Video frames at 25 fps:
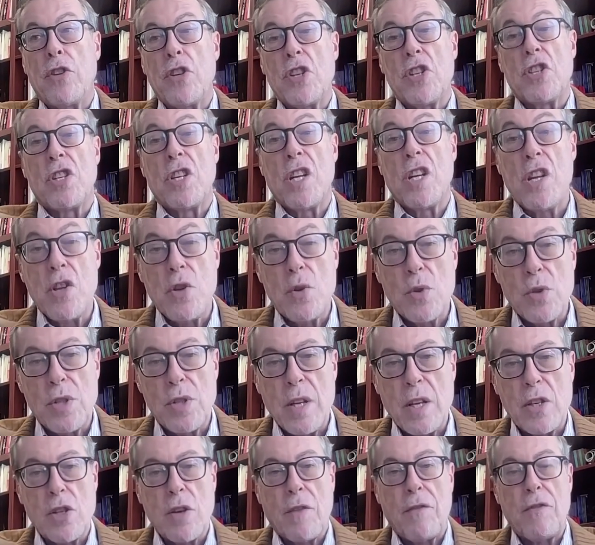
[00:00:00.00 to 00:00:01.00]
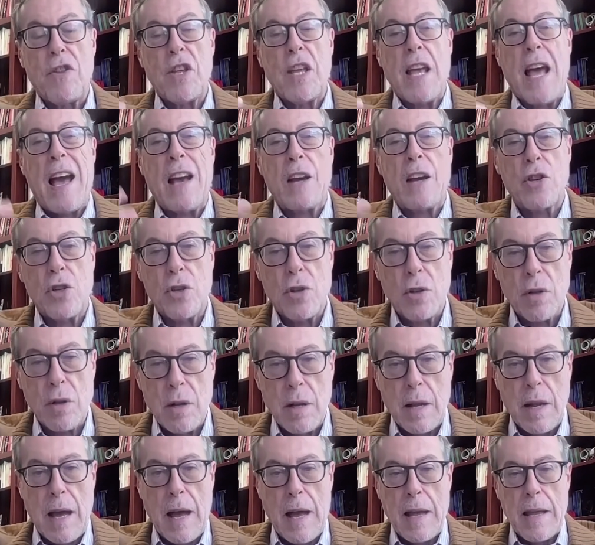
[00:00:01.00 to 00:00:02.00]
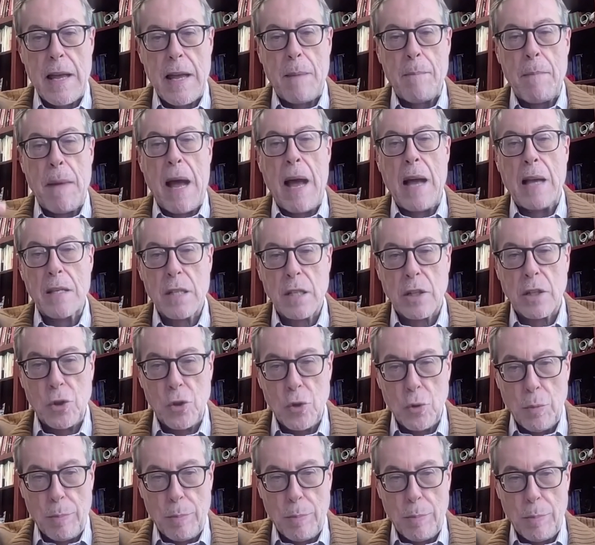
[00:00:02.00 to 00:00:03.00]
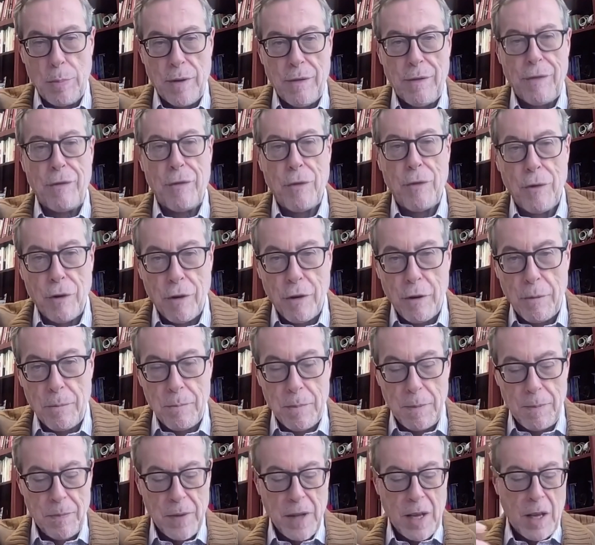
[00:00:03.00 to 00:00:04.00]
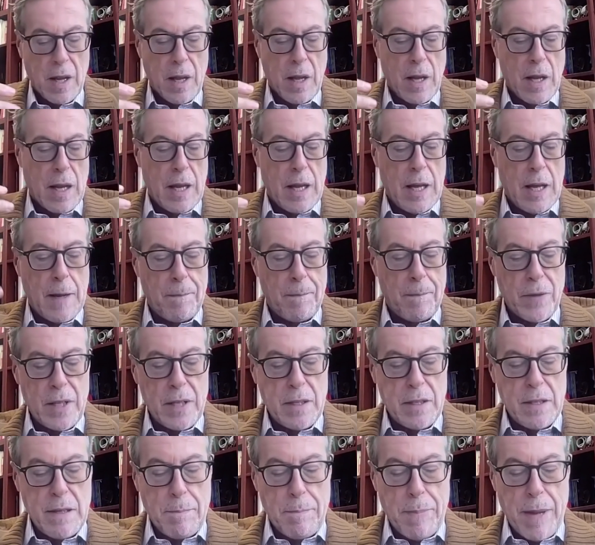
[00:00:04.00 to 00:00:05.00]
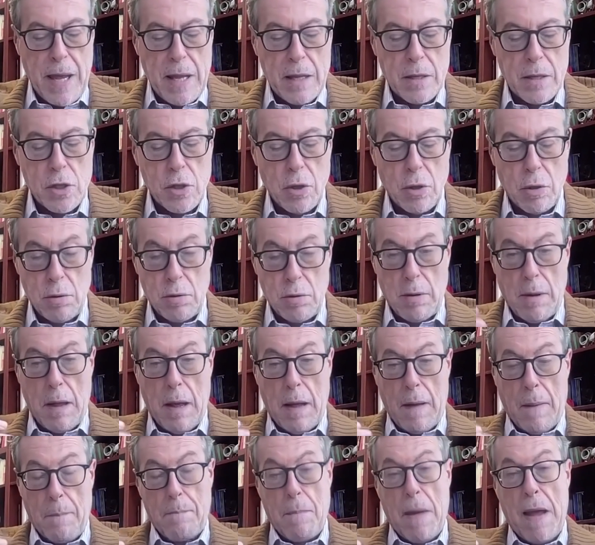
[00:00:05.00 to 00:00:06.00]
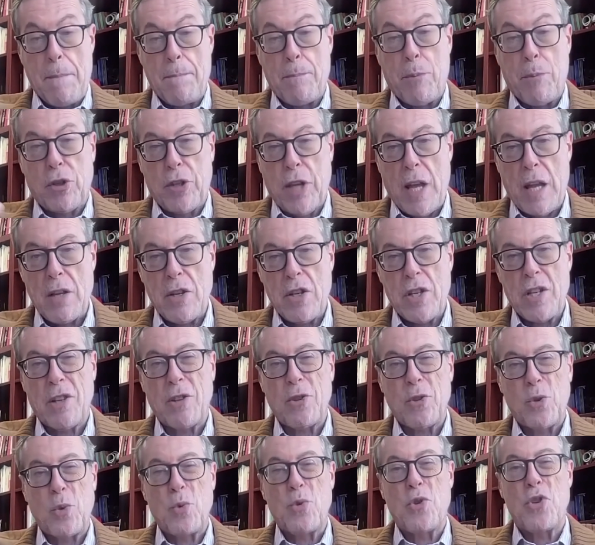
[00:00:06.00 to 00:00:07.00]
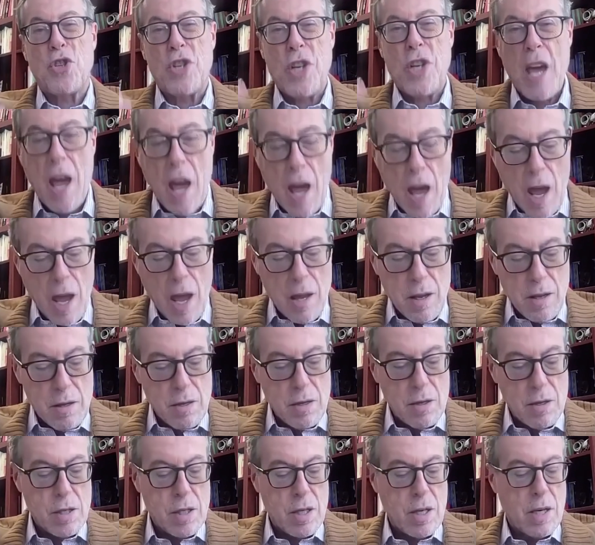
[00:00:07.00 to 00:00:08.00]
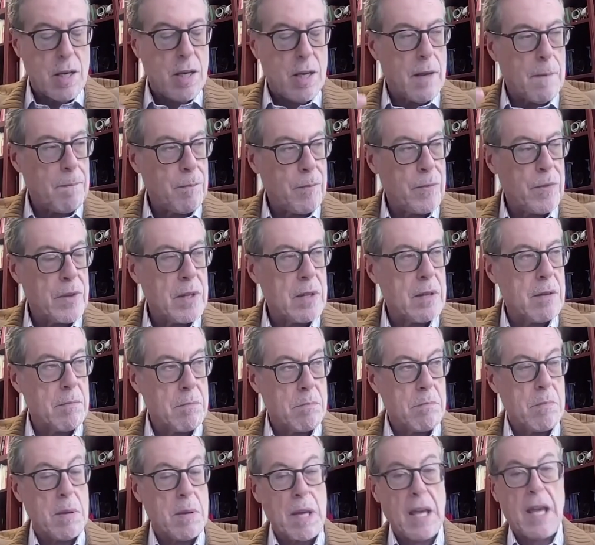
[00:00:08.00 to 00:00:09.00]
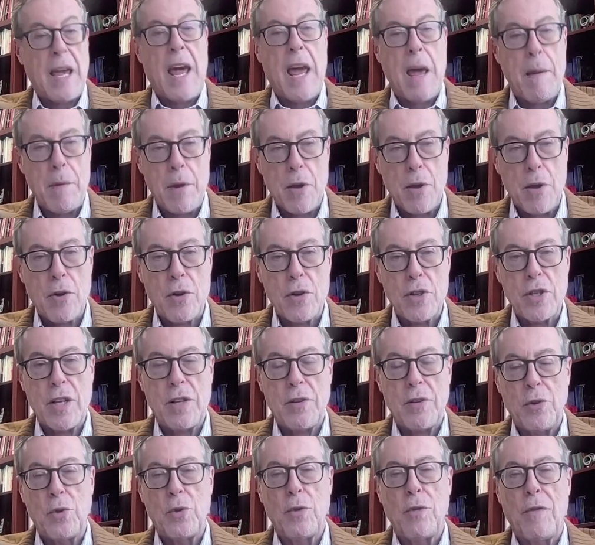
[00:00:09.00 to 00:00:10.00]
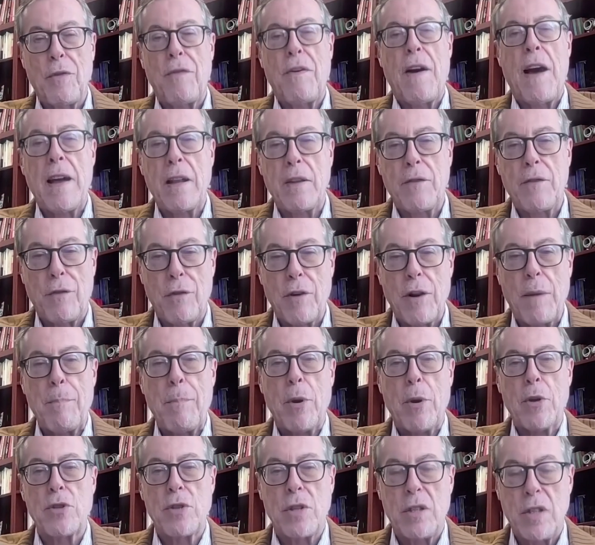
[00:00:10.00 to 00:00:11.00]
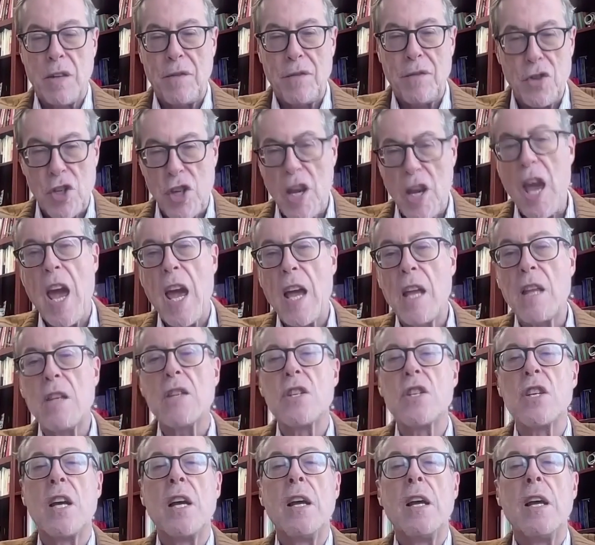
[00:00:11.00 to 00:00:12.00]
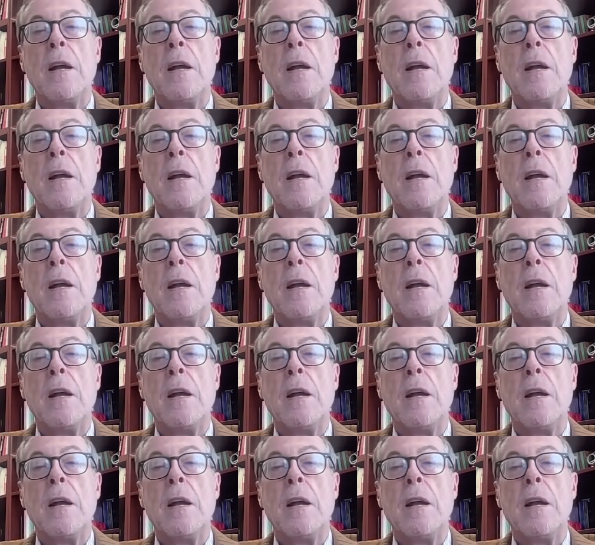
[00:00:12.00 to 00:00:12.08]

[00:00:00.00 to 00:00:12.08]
the seriousness of the action I am asked to perform. It depends on my potential to change behaviors and to fight for a positive change.